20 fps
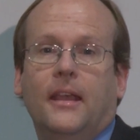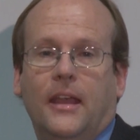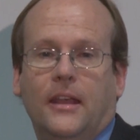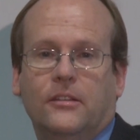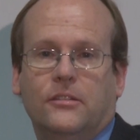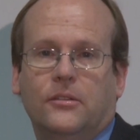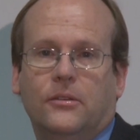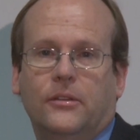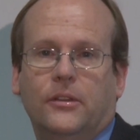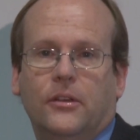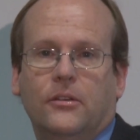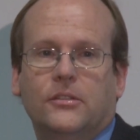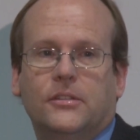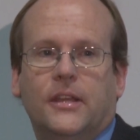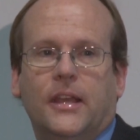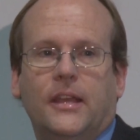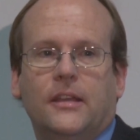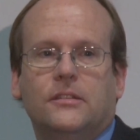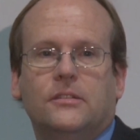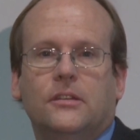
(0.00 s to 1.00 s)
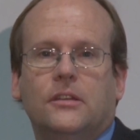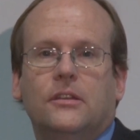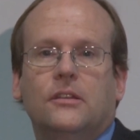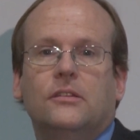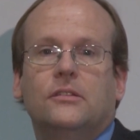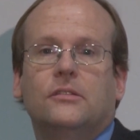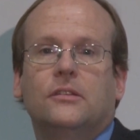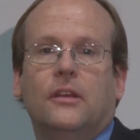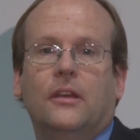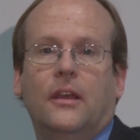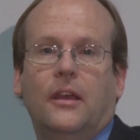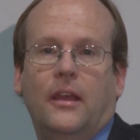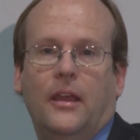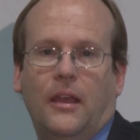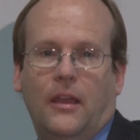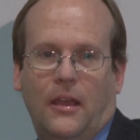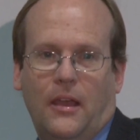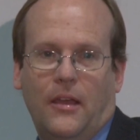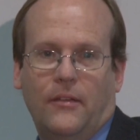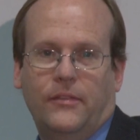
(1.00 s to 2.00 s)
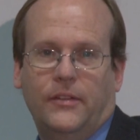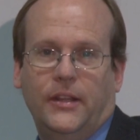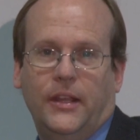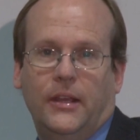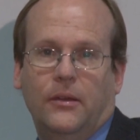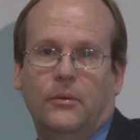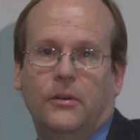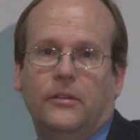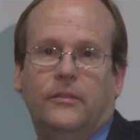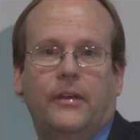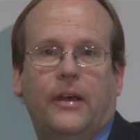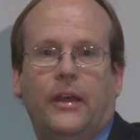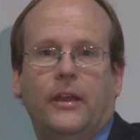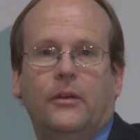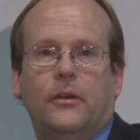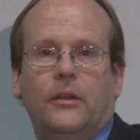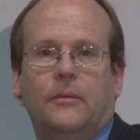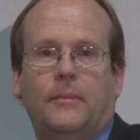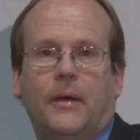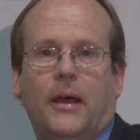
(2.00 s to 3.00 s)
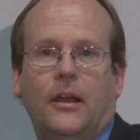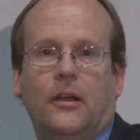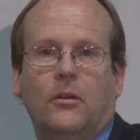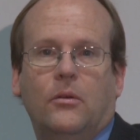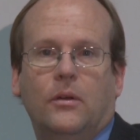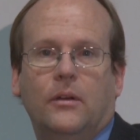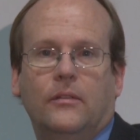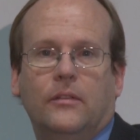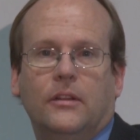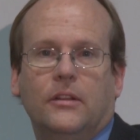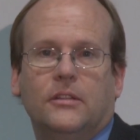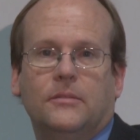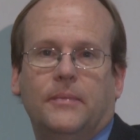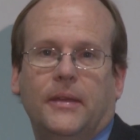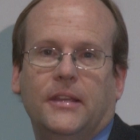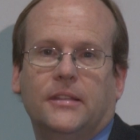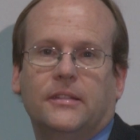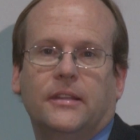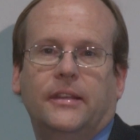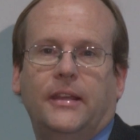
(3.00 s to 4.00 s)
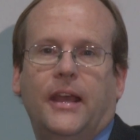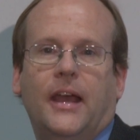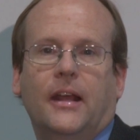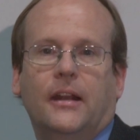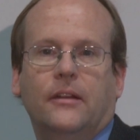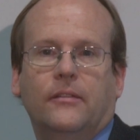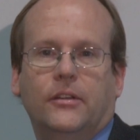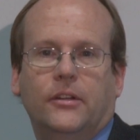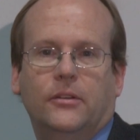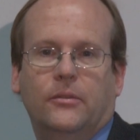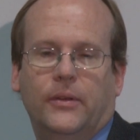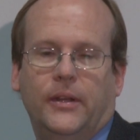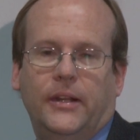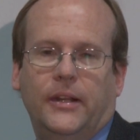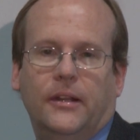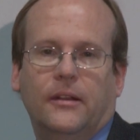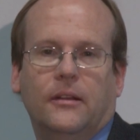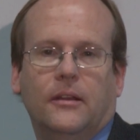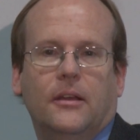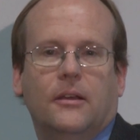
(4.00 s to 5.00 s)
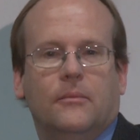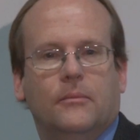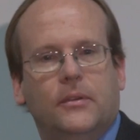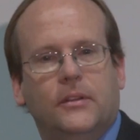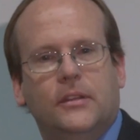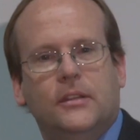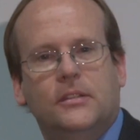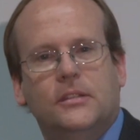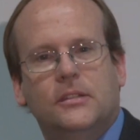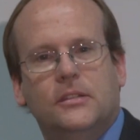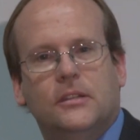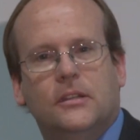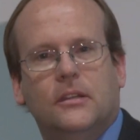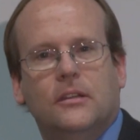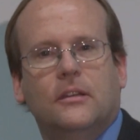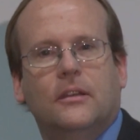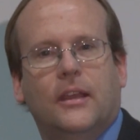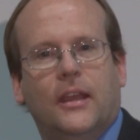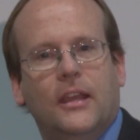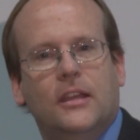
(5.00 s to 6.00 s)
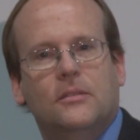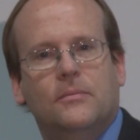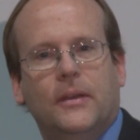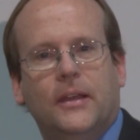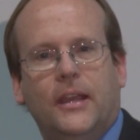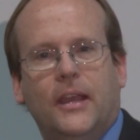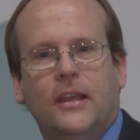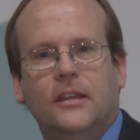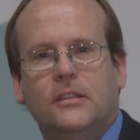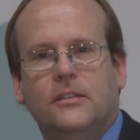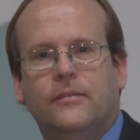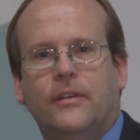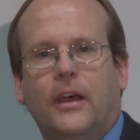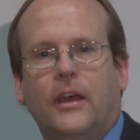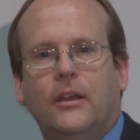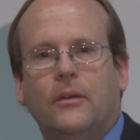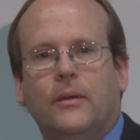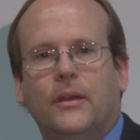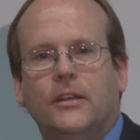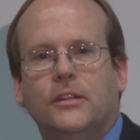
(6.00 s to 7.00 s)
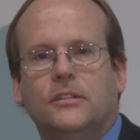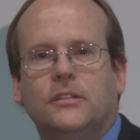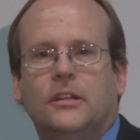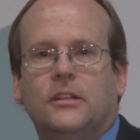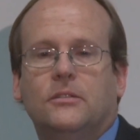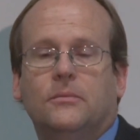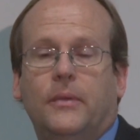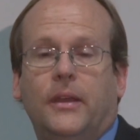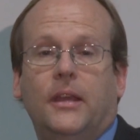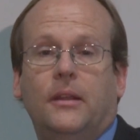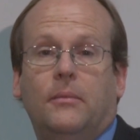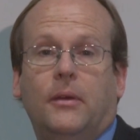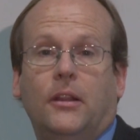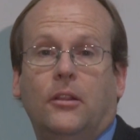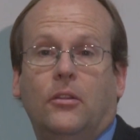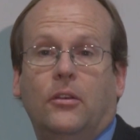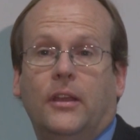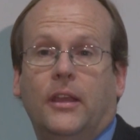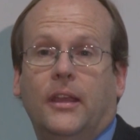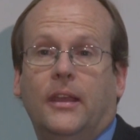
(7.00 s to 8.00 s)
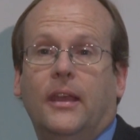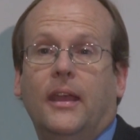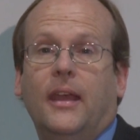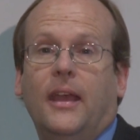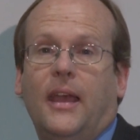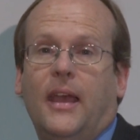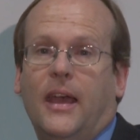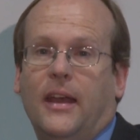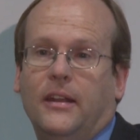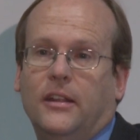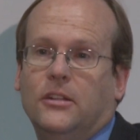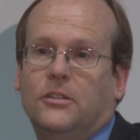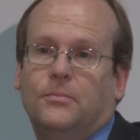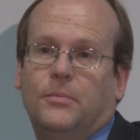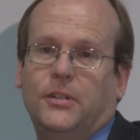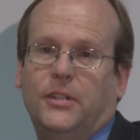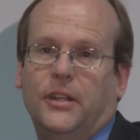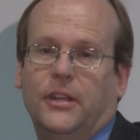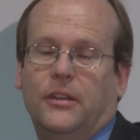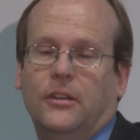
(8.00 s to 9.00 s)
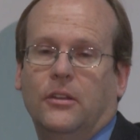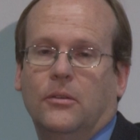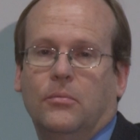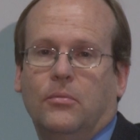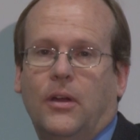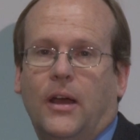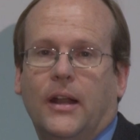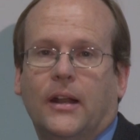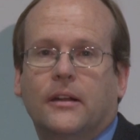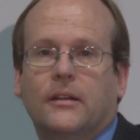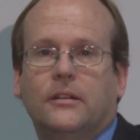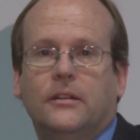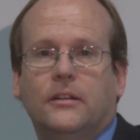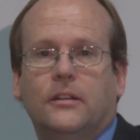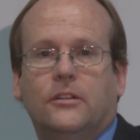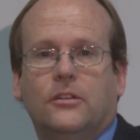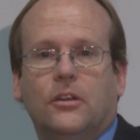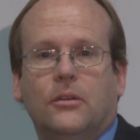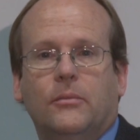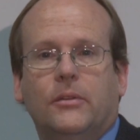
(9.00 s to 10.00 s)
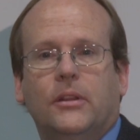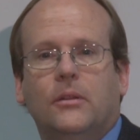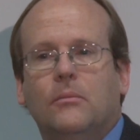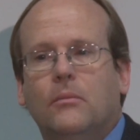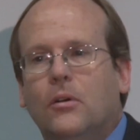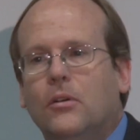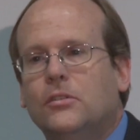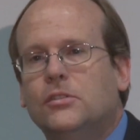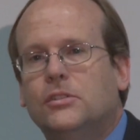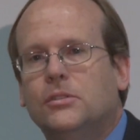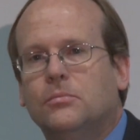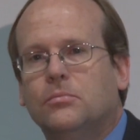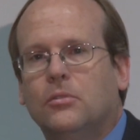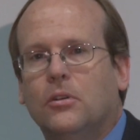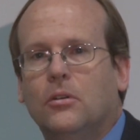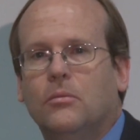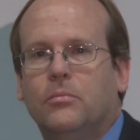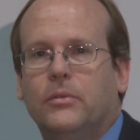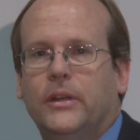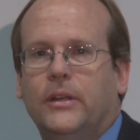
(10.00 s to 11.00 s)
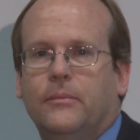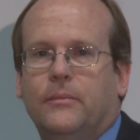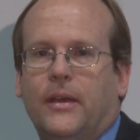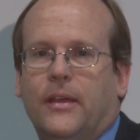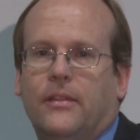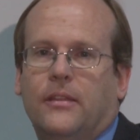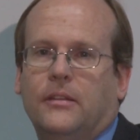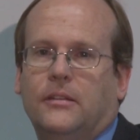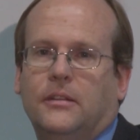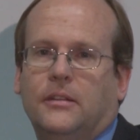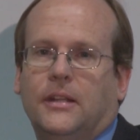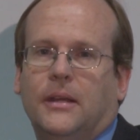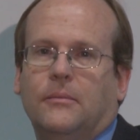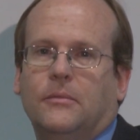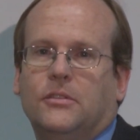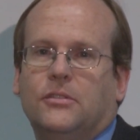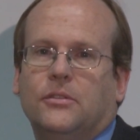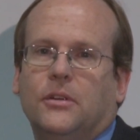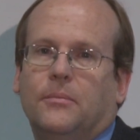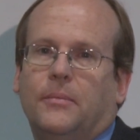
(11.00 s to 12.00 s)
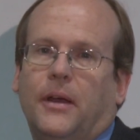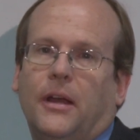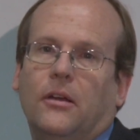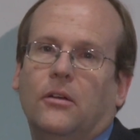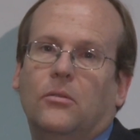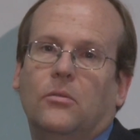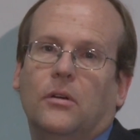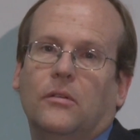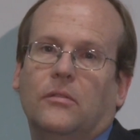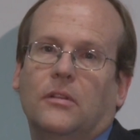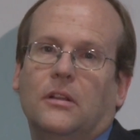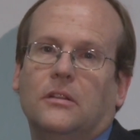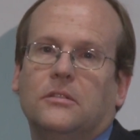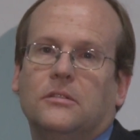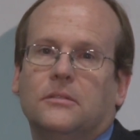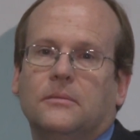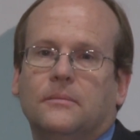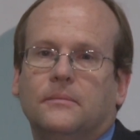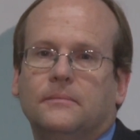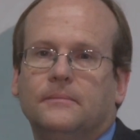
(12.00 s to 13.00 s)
And so in those cases, FDA would evaluate bioequivalence based on the active ingredient. But this is a case by case evaluation that's made by looking at each particular product to determine the most appropriate method to demonstrate bioequivalence.